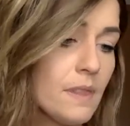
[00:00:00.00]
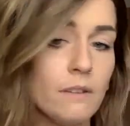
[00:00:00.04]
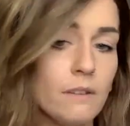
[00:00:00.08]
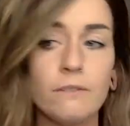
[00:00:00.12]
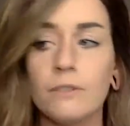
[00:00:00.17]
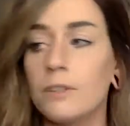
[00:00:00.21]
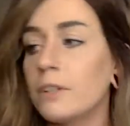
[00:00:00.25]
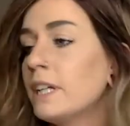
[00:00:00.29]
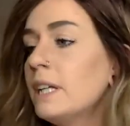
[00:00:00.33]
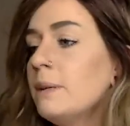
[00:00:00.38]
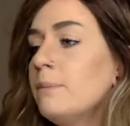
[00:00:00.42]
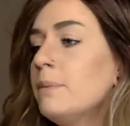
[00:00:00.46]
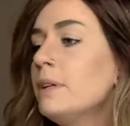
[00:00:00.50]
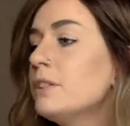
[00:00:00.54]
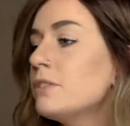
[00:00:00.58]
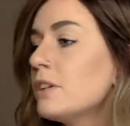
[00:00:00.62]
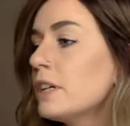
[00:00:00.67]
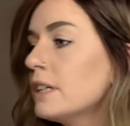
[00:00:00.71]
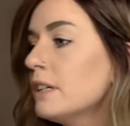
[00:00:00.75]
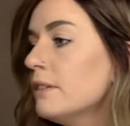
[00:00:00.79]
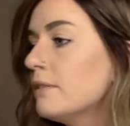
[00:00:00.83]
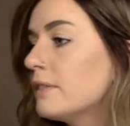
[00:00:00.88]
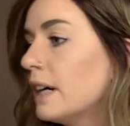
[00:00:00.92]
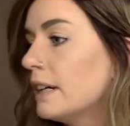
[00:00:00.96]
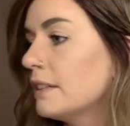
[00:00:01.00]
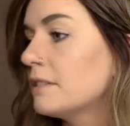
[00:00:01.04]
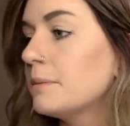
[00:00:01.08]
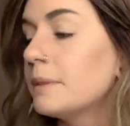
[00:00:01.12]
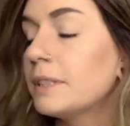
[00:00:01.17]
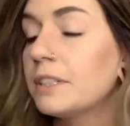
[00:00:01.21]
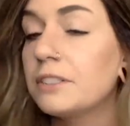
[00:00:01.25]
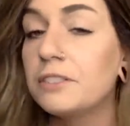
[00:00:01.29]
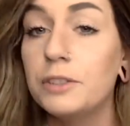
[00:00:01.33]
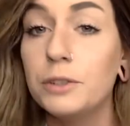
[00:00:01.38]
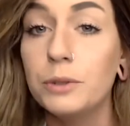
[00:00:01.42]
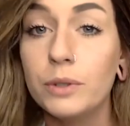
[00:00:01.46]
For keeping track of
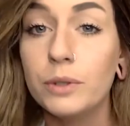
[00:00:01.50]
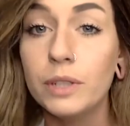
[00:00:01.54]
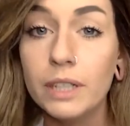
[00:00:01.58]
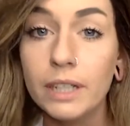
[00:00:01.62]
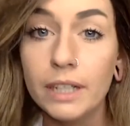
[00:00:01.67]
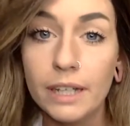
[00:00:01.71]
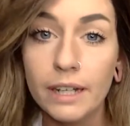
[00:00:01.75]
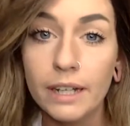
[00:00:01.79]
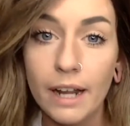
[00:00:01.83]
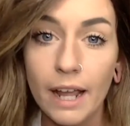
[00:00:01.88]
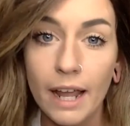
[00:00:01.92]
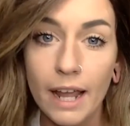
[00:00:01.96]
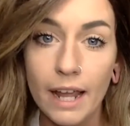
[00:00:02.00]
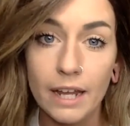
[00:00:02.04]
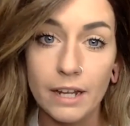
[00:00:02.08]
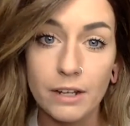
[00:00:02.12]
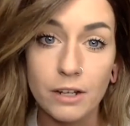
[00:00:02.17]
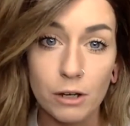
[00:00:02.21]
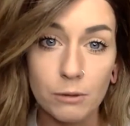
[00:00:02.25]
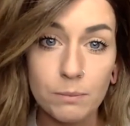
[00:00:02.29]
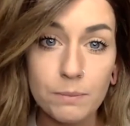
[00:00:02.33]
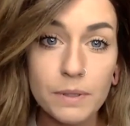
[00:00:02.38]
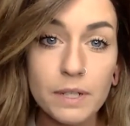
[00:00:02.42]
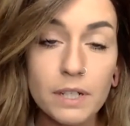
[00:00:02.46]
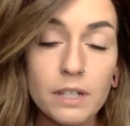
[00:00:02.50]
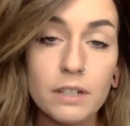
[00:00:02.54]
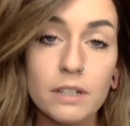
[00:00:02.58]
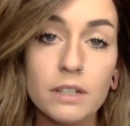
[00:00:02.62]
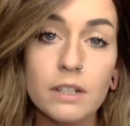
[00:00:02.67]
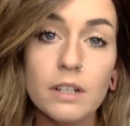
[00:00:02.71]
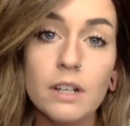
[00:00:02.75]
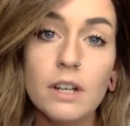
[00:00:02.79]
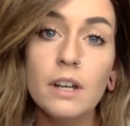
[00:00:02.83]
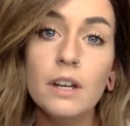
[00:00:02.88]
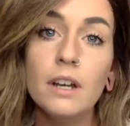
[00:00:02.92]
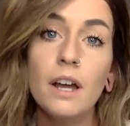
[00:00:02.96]
customers, you can get a notebook,
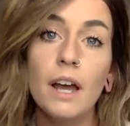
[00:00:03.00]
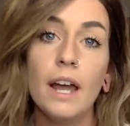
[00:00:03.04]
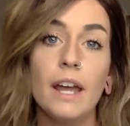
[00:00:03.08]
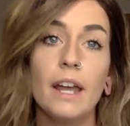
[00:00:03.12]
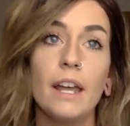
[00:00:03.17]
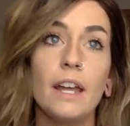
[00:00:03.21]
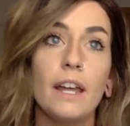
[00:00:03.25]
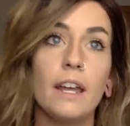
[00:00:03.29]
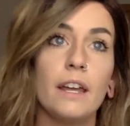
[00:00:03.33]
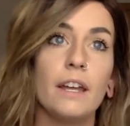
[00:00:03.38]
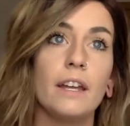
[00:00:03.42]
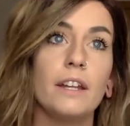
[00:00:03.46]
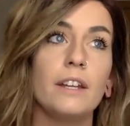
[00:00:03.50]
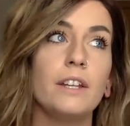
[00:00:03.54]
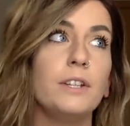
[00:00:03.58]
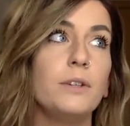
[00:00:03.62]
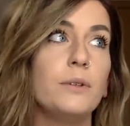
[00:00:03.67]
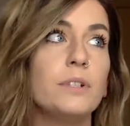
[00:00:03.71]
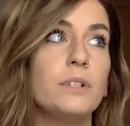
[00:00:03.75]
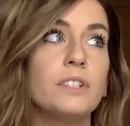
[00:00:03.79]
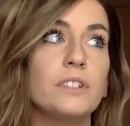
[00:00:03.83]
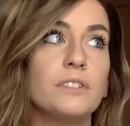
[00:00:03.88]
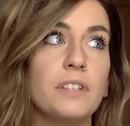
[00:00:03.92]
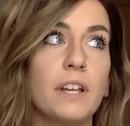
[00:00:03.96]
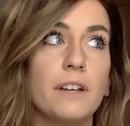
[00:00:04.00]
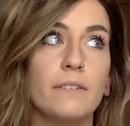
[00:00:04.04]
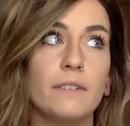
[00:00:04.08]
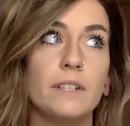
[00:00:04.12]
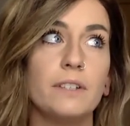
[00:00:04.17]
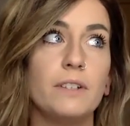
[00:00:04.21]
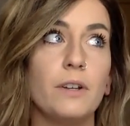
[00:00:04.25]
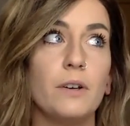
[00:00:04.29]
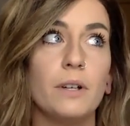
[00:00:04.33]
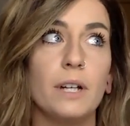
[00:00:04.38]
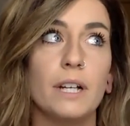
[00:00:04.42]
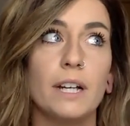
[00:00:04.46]
and you can just have
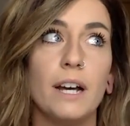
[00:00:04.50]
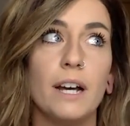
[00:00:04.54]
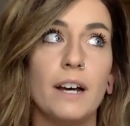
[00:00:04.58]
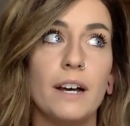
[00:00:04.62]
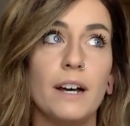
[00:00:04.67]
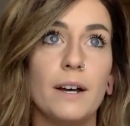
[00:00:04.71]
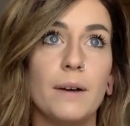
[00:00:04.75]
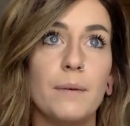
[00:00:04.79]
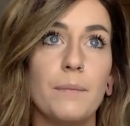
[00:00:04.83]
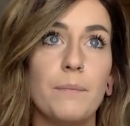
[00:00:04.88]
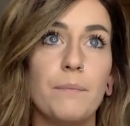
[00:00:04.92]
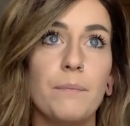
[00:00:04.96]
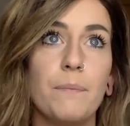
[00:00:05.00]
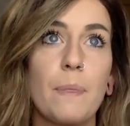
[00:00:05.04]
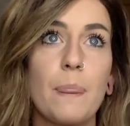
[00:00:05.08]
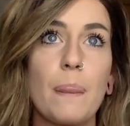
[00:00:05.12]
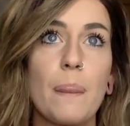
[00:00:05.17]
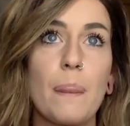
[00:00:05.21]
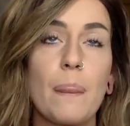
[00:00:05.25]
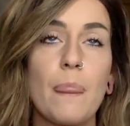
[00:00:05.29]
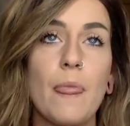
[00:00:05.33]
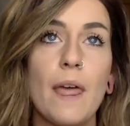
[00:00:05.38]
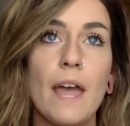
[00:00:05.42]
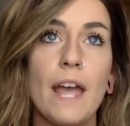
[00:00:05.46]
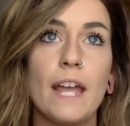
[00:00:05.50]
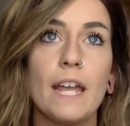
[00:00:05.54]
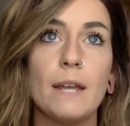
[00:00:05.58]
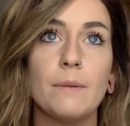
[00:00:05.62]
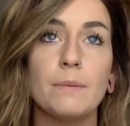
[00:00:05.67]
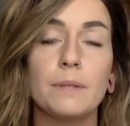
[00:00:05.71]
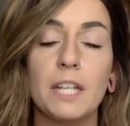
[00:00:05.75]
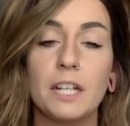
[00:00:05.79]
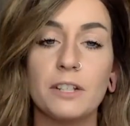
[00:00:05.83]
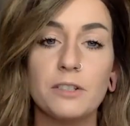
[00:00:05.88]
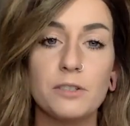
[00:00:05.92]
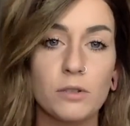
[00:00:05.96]
a
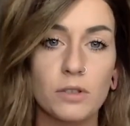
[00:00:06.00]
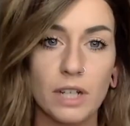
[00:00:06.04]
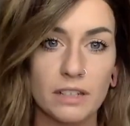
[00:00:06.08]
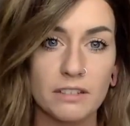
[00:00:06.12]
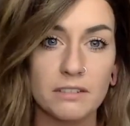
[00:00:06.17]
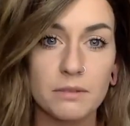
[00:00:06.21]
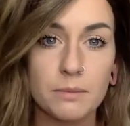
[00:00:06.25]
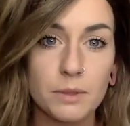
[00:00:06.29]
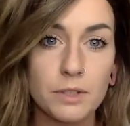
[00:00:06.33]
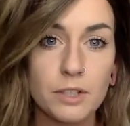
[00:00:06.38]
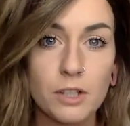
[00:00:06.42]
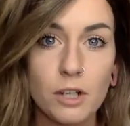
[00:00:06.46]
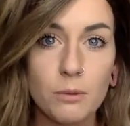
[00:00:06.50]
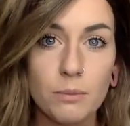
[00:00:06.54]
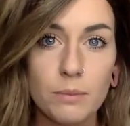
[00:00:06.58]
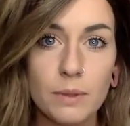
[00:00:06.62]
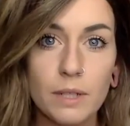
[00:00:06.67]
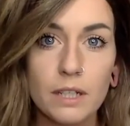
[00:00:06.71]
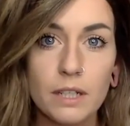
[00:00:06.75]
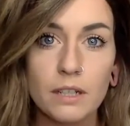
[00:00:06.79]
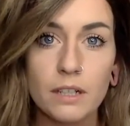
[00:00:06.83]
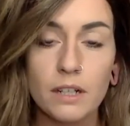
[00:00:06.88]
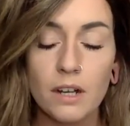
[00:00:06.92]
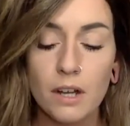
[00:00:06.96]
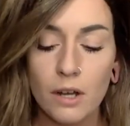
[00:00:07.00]
potential customer notebook.